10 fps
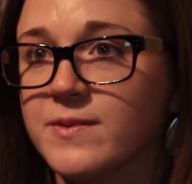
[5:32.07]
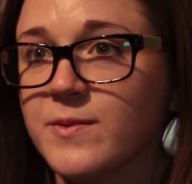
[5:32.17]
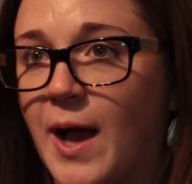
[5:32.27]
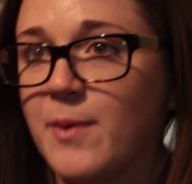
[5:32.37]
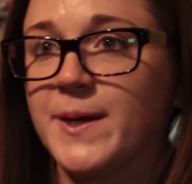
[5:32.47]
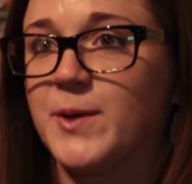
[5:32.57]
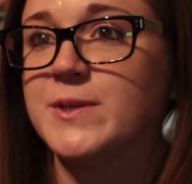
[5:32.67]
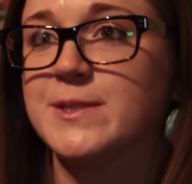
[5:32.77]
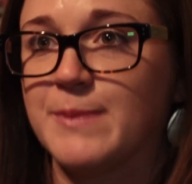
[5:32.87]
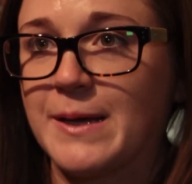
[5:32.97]
How am I going
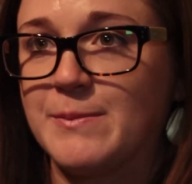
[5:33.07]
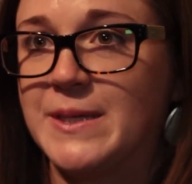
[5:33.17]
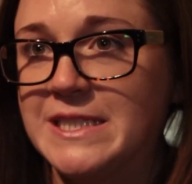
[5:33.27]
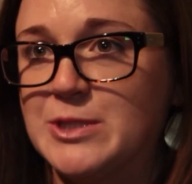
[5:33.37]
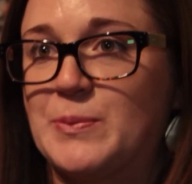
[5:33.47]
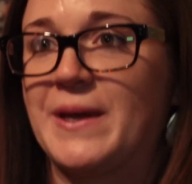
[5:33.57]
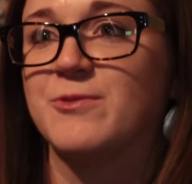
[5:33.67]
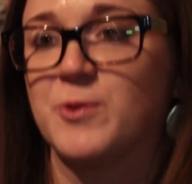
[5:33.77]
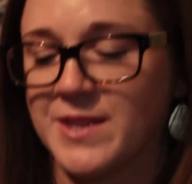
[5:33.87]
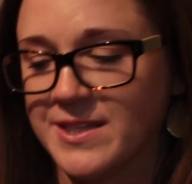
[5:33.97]
to make money to pay
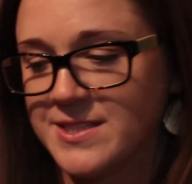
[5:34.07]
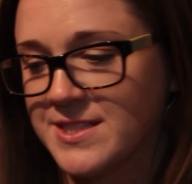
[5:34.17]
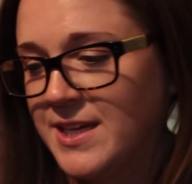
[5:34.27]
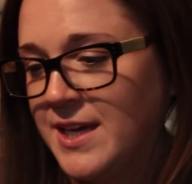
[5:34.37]
for this?